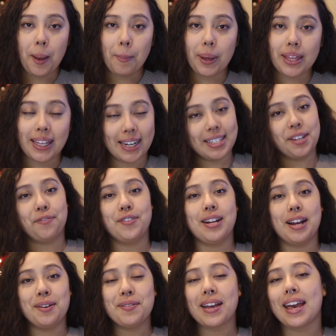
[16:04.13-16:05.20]
But that is it for
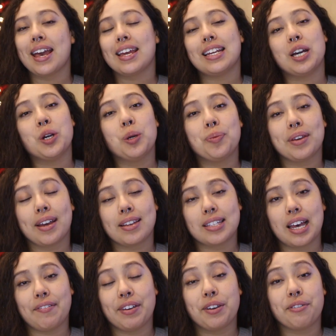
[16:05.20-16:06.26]
now, and I hope you guys
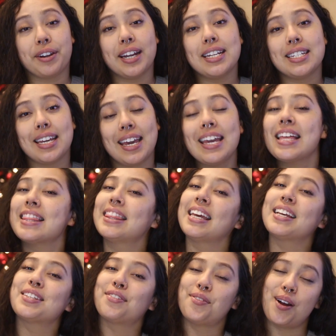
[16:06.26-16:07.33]
have a great day, and
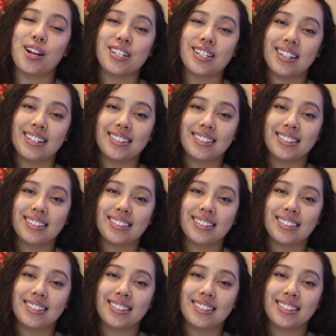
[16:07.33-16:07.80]
thanks for watching.